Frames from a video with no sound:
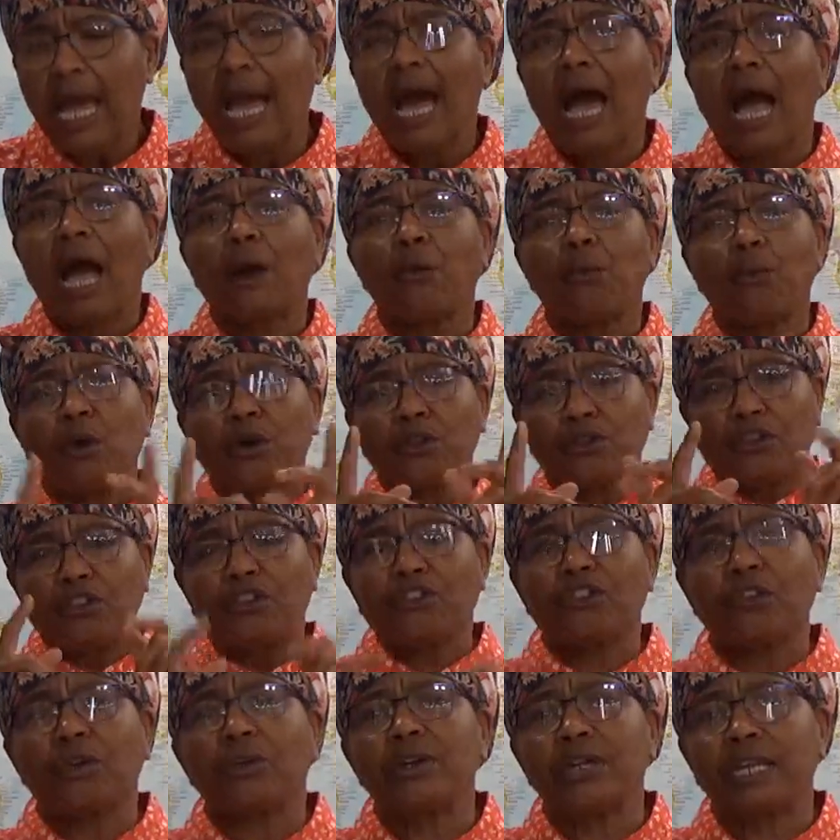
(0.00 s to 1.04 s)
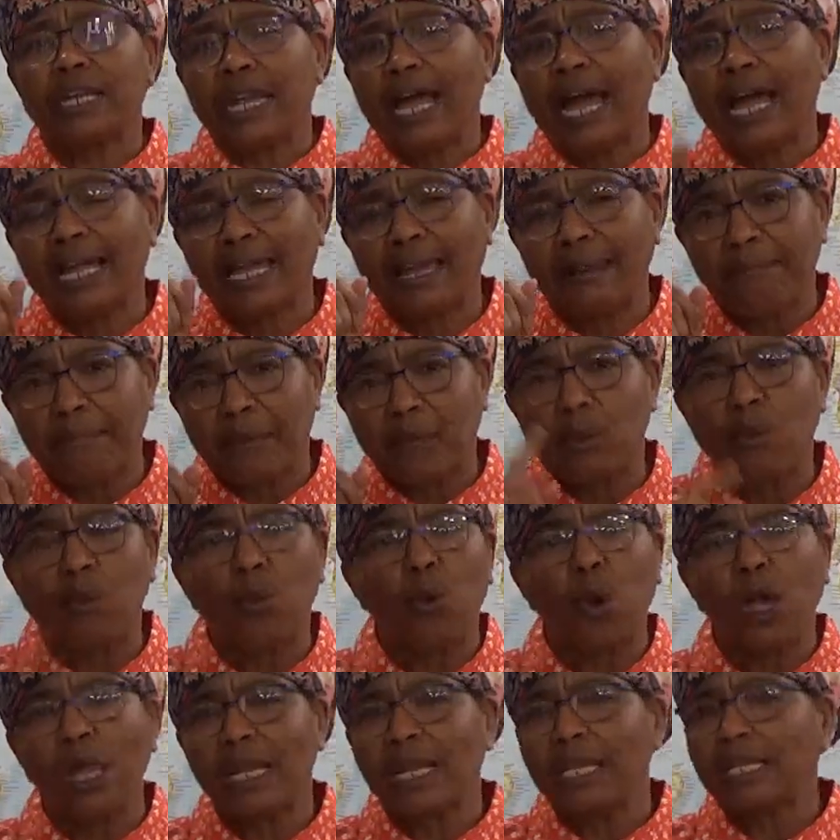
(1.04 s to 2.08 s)
I want to show that I can be
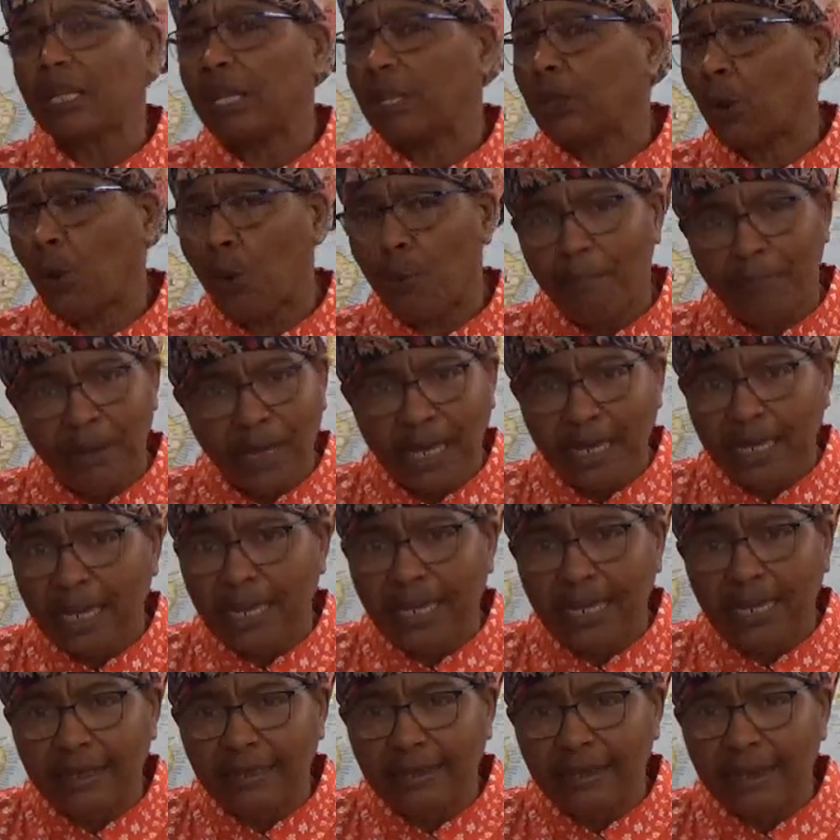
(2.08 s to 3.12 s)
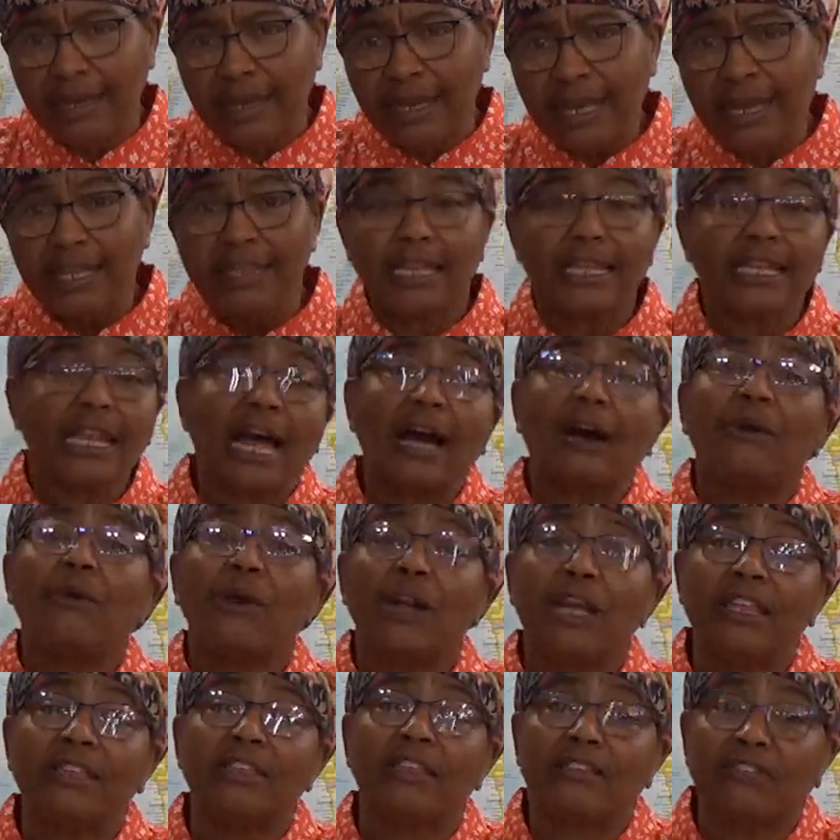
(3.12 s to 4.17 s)
willing and obedient, that I'll
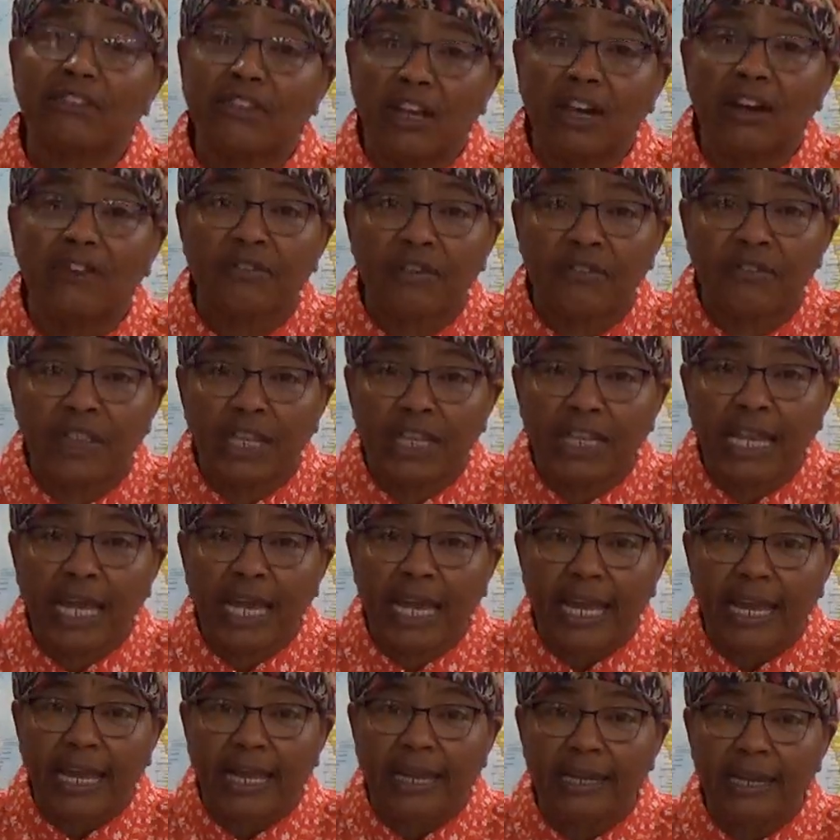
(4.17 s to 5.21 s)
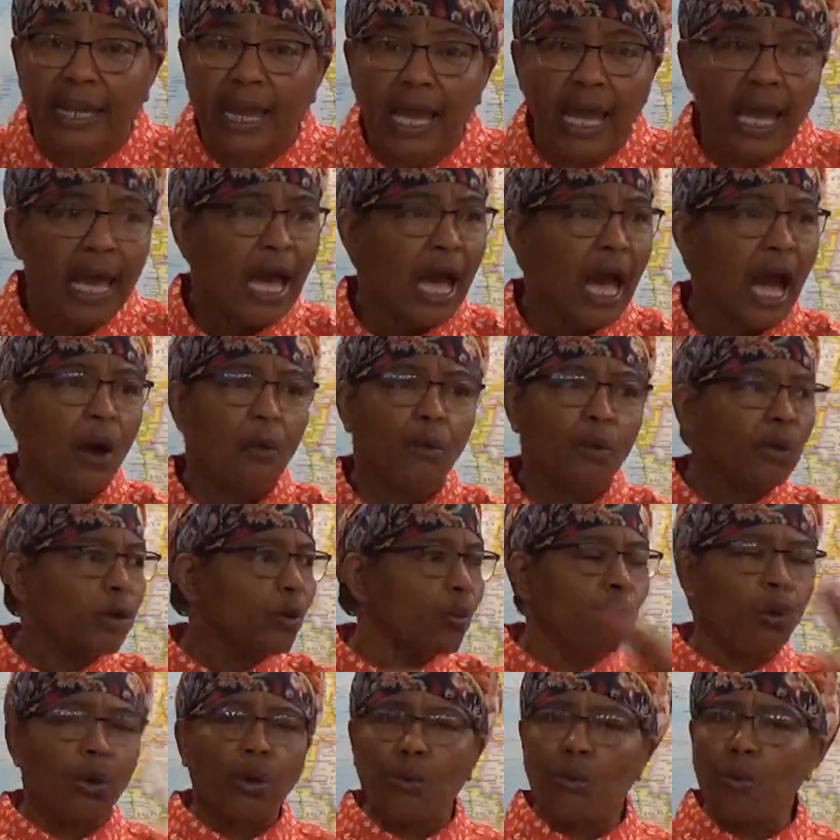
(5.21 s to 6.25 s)
eat the tub of the land. I want
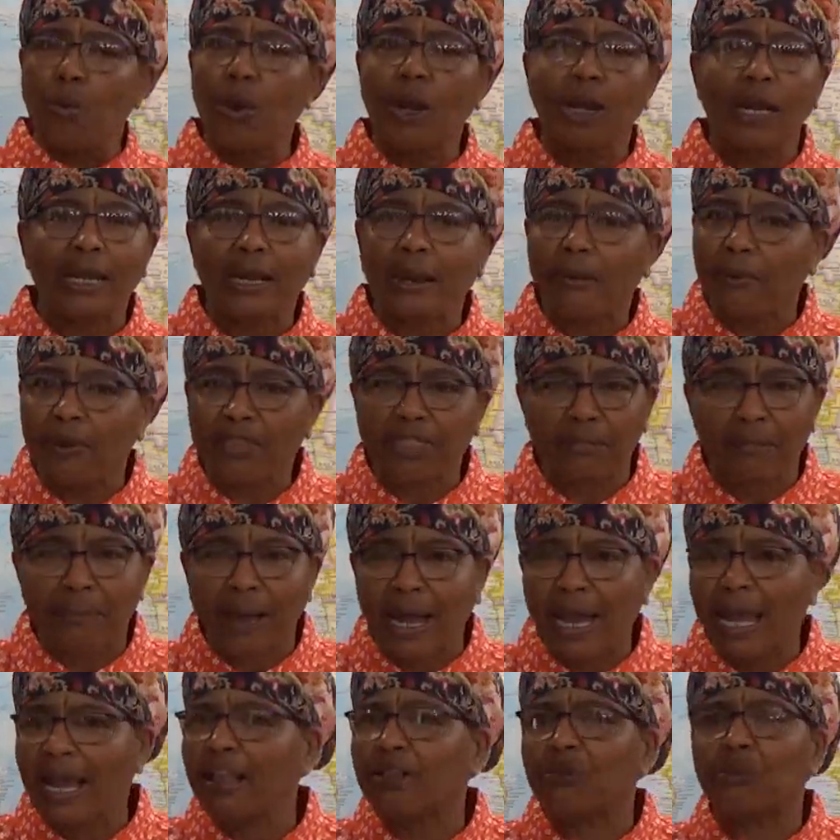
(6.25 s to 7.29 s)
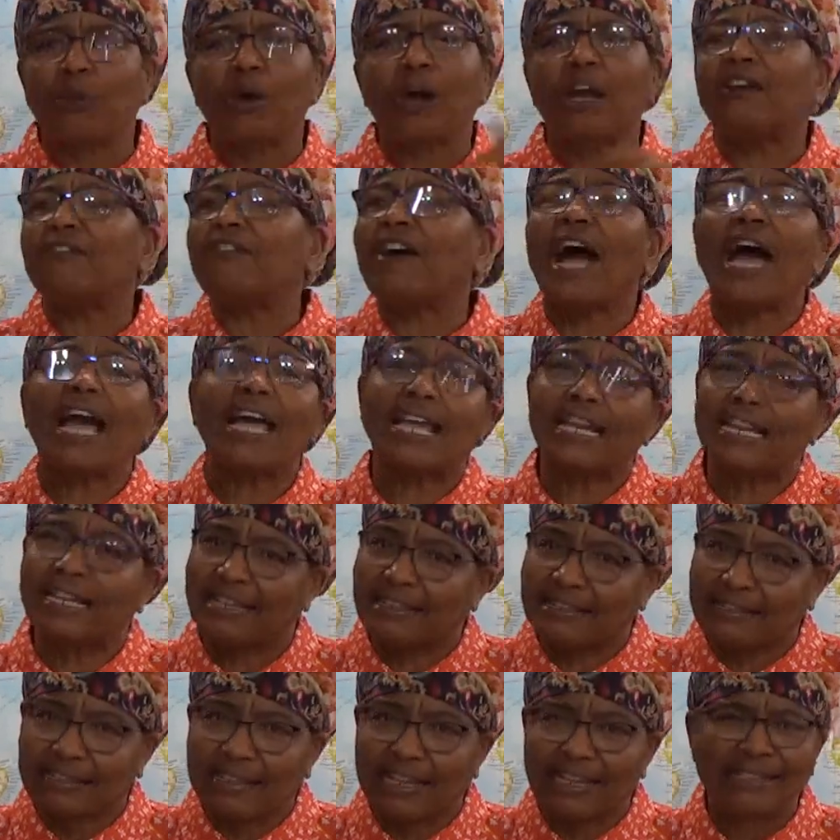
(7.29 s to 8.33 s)
to work willingly with my hands. Wherever I can
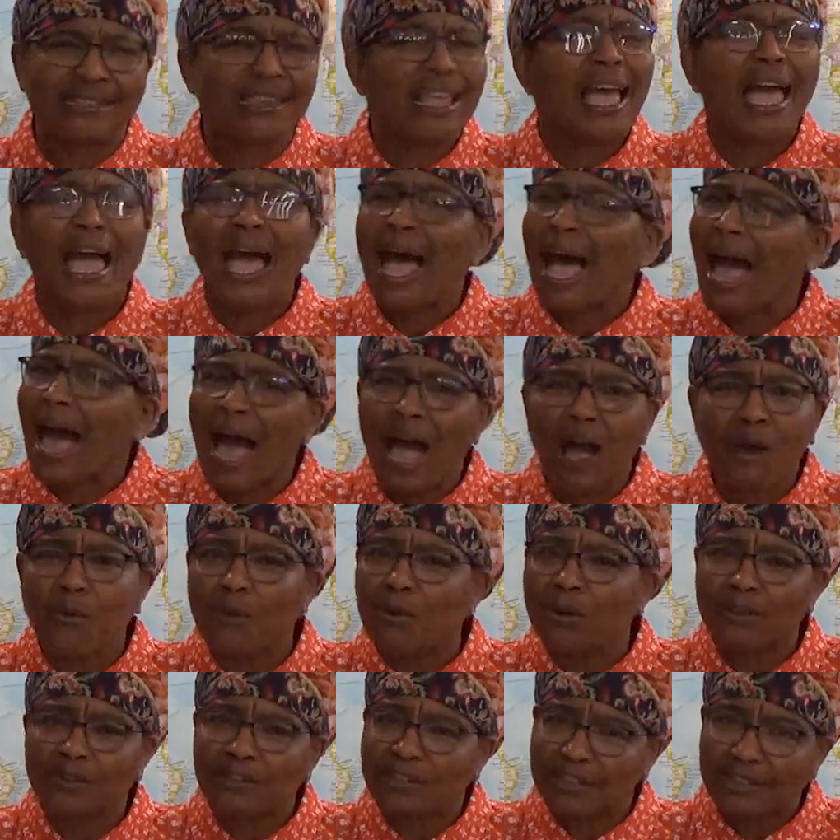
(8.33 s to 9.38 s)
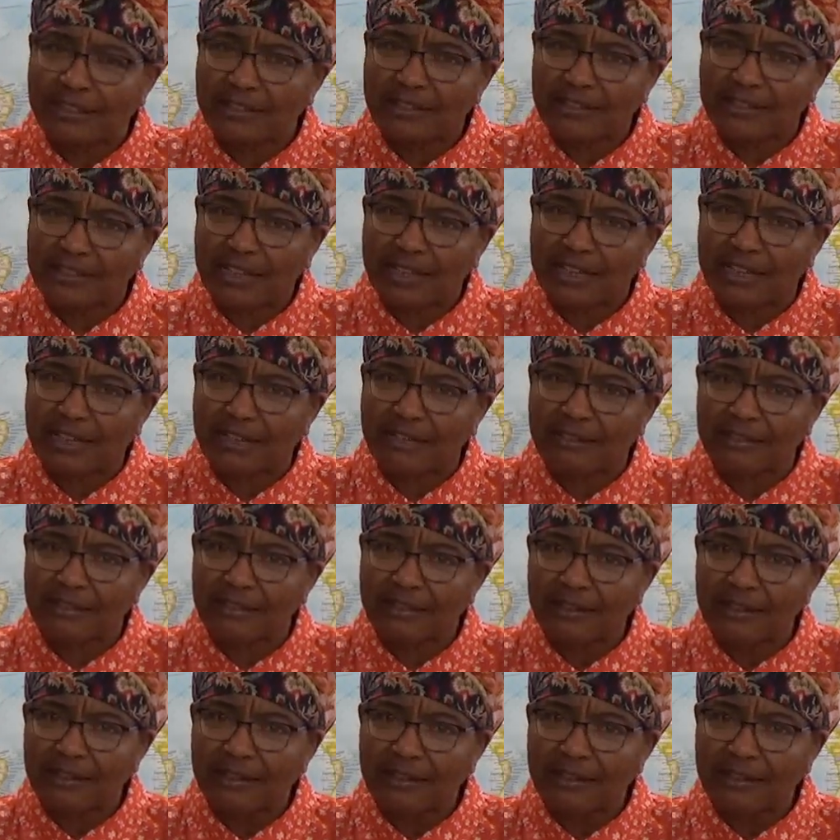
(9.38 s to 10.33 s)
assist, I want to assist.